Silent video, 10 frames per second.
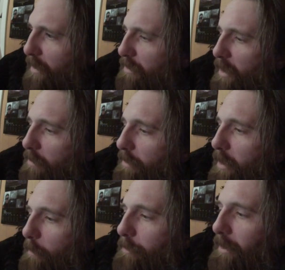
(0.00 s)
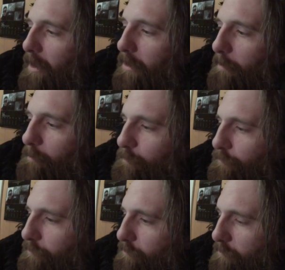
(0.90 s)
None of it comes together.
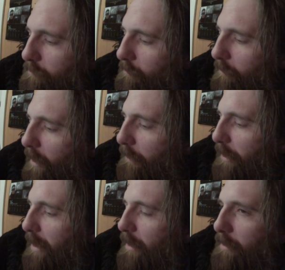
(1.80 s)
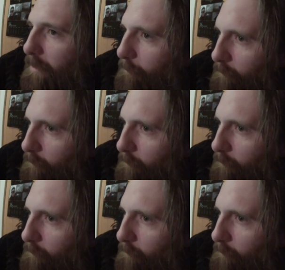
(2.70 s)
At the end,